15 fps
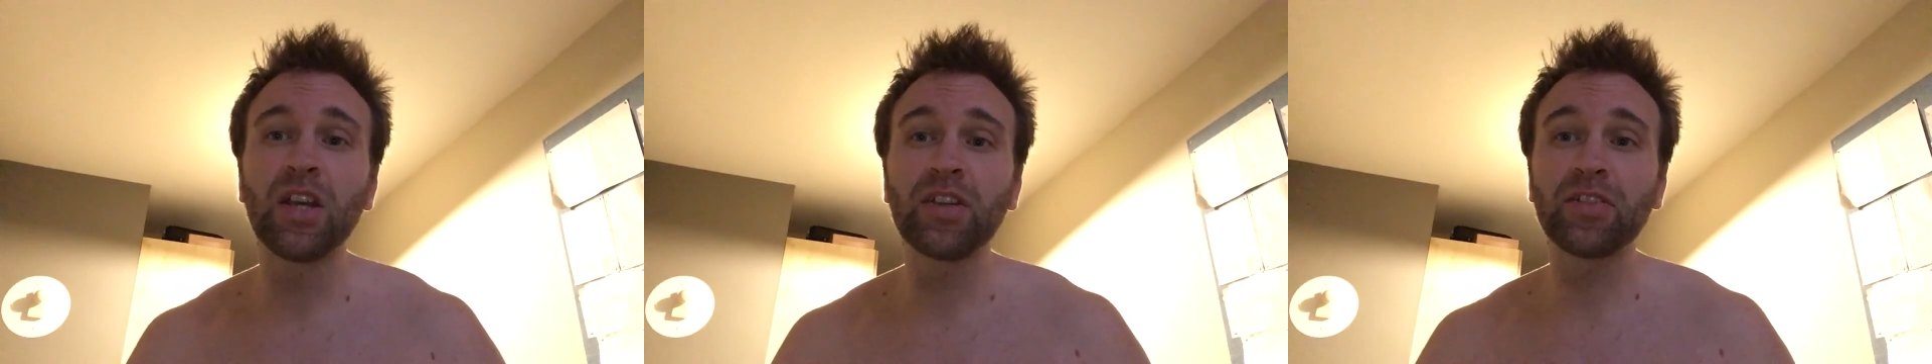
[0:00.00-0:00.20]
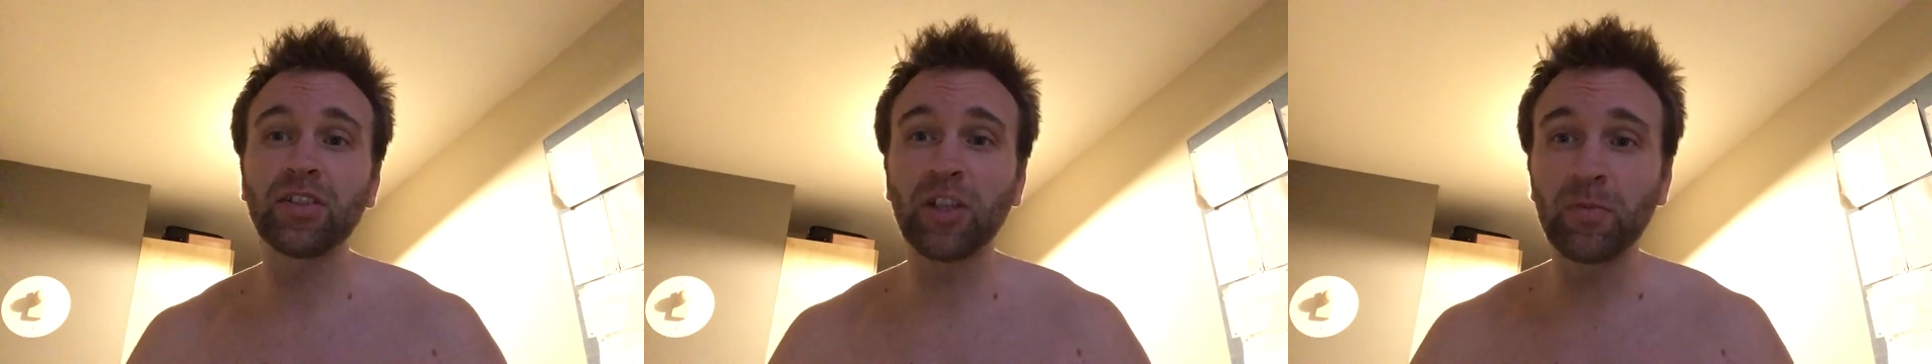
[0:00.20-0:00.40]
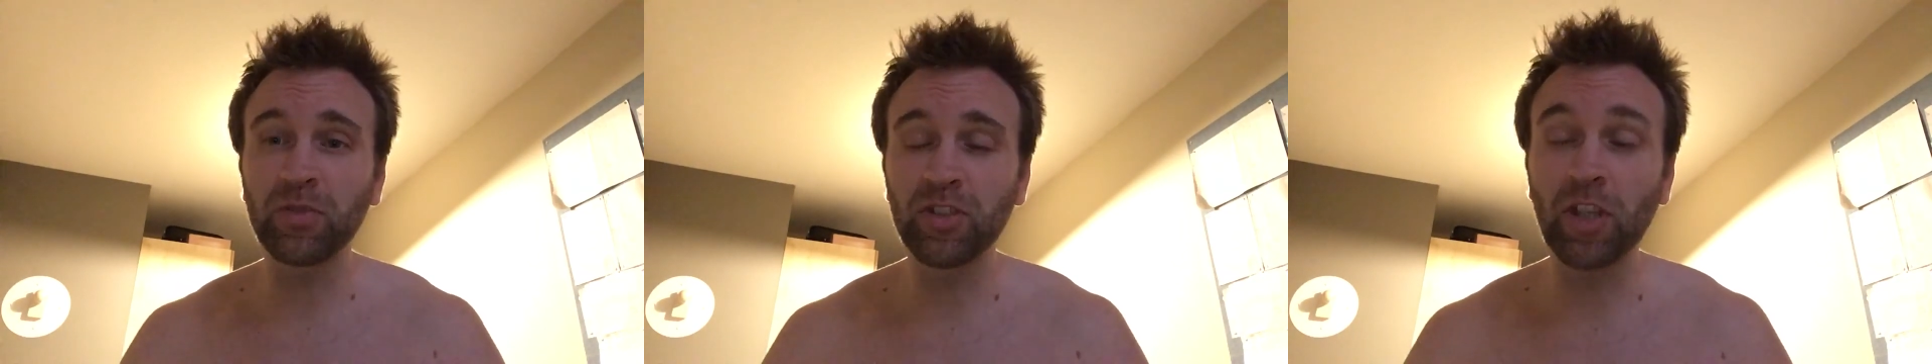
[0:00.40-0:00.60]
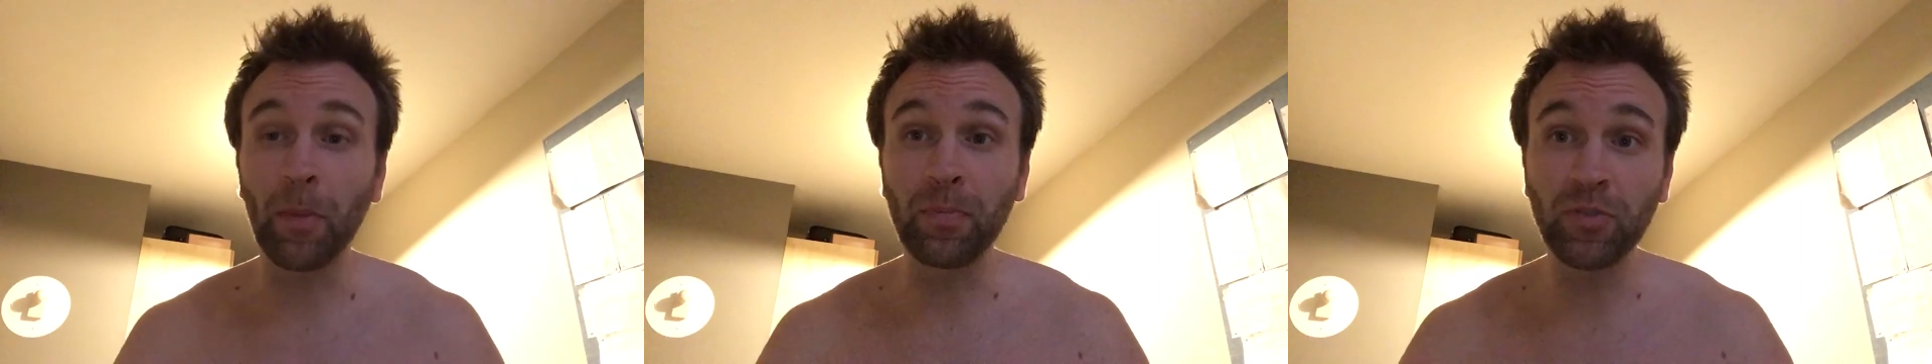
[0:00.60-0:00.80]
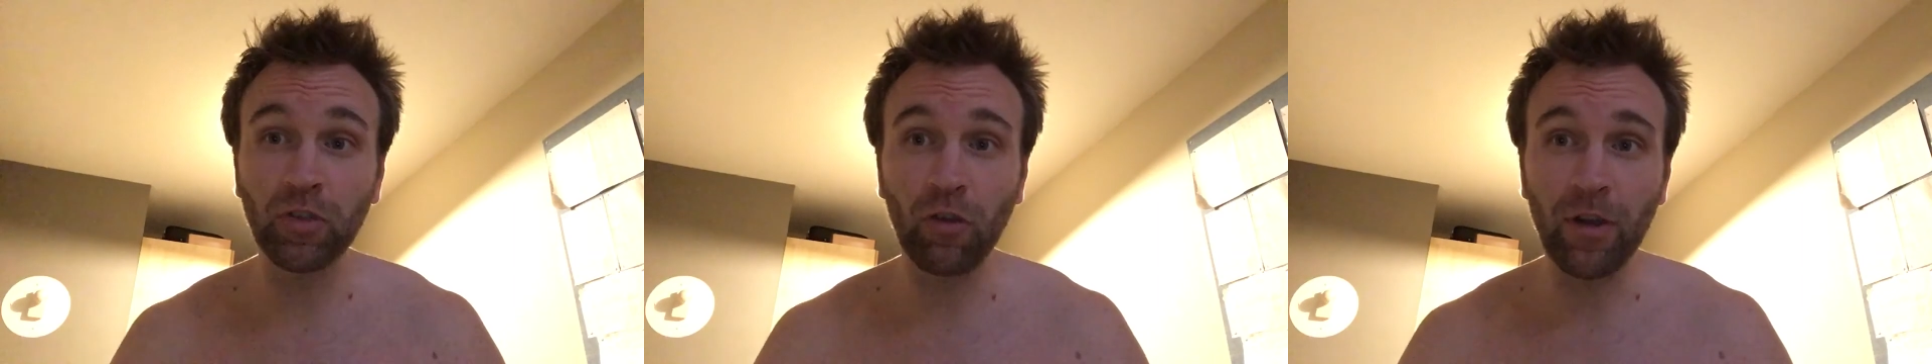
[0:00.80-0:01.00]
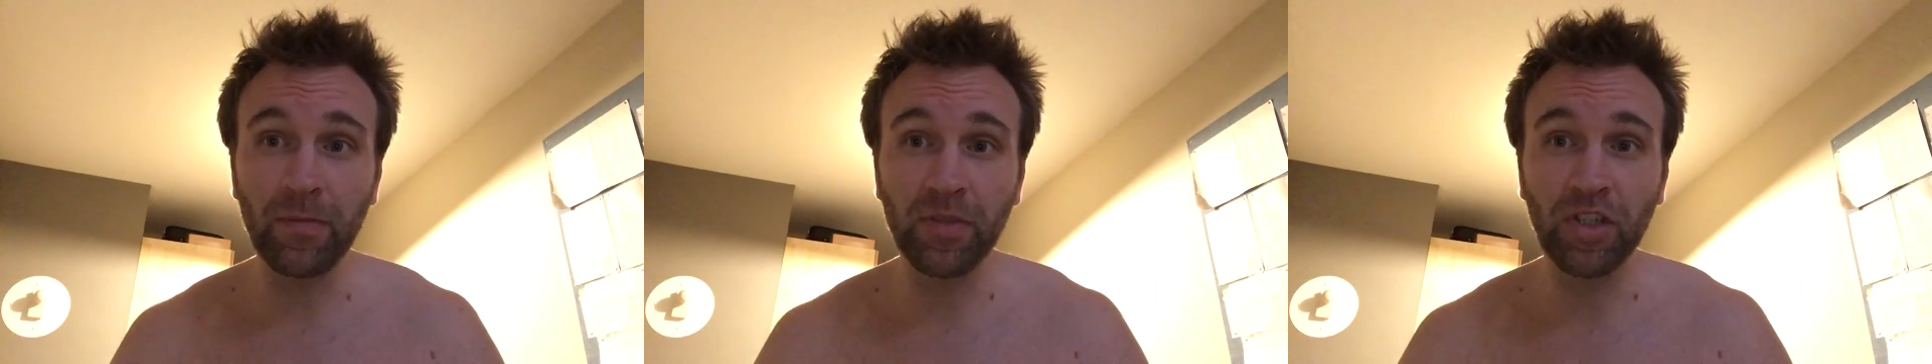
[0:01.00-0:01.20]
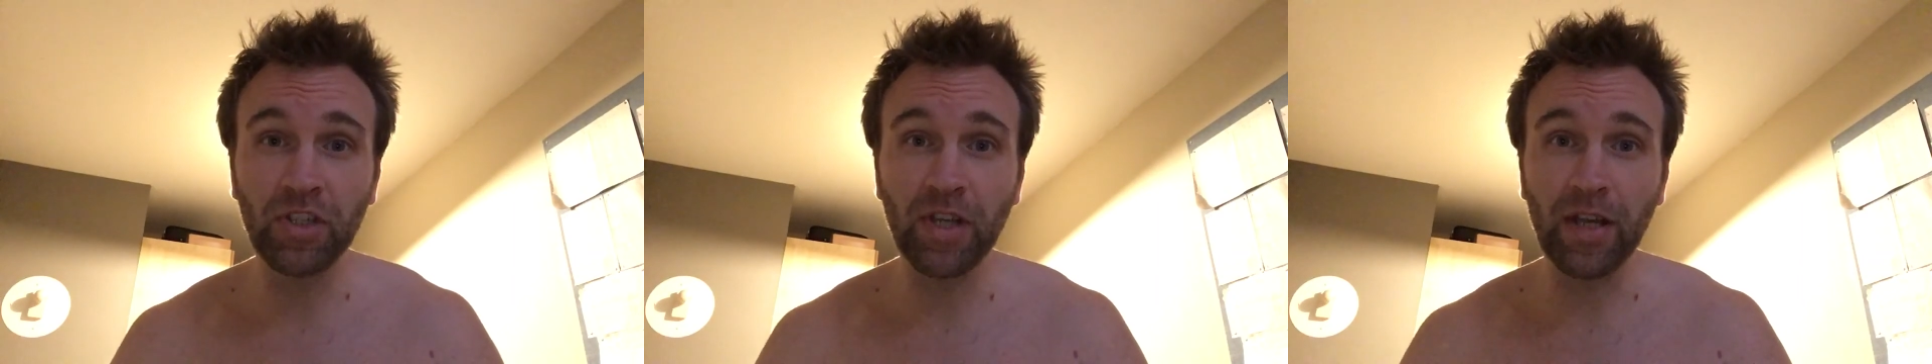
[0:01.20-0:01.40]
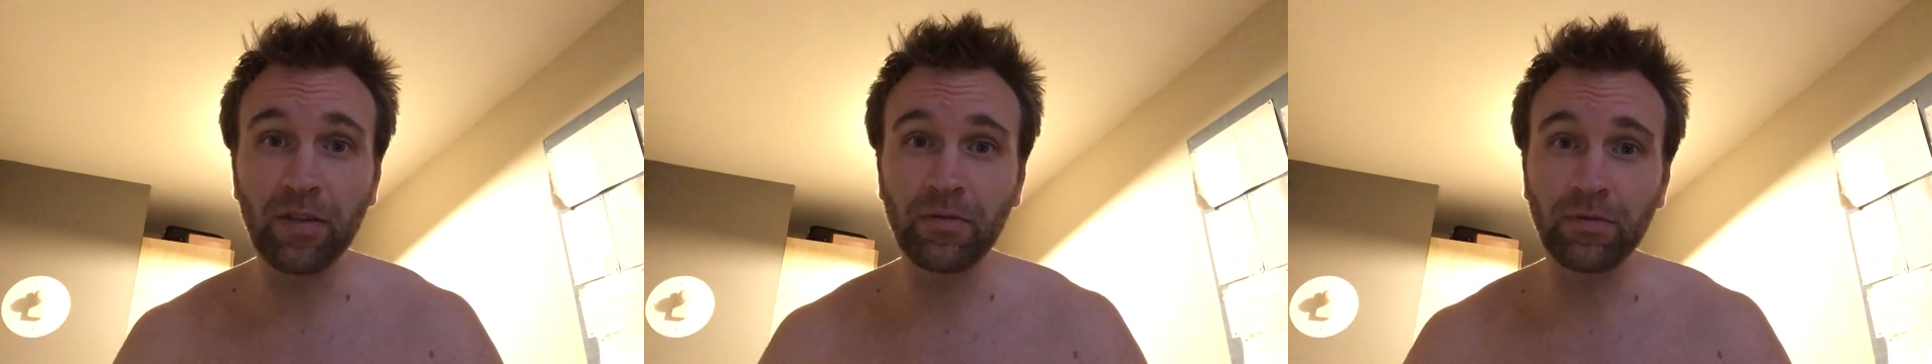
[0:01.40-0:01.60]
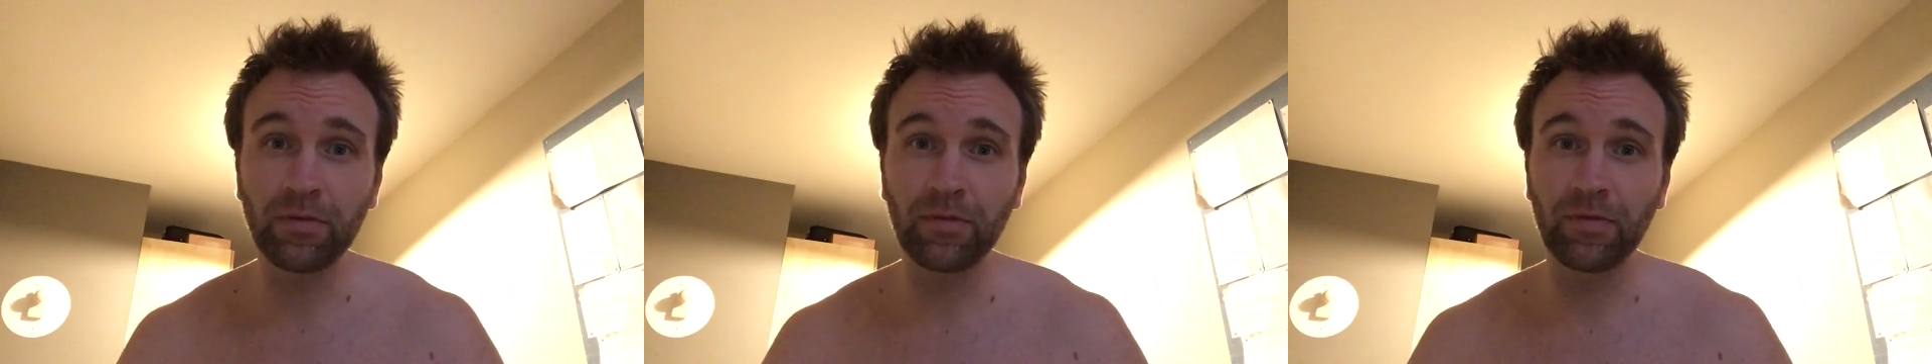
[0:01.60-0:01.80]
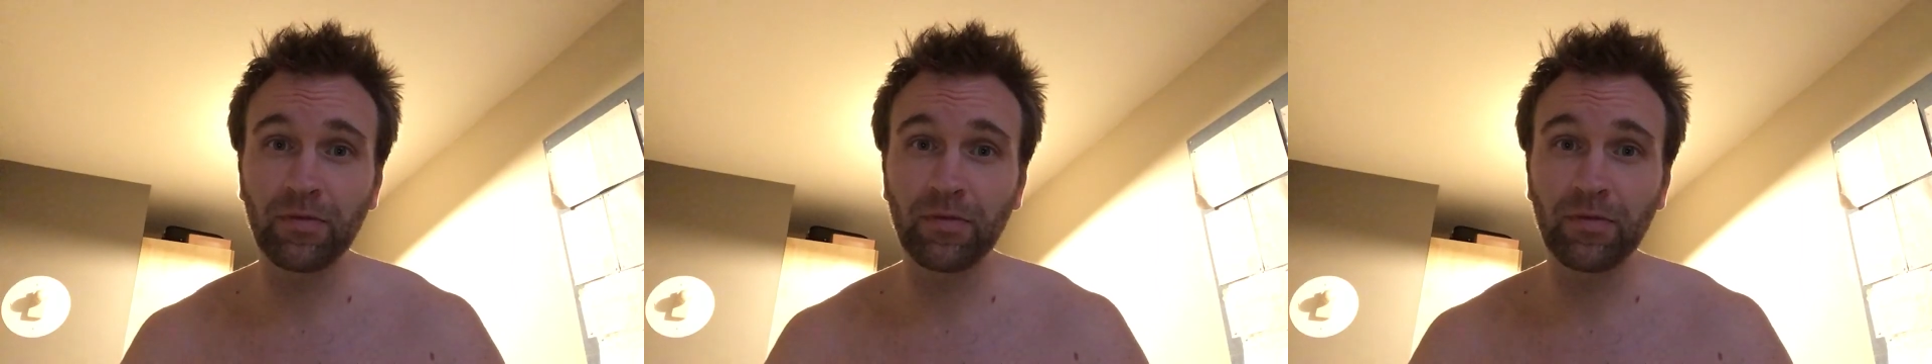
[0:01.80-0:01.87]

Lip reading: subscribe to the channel,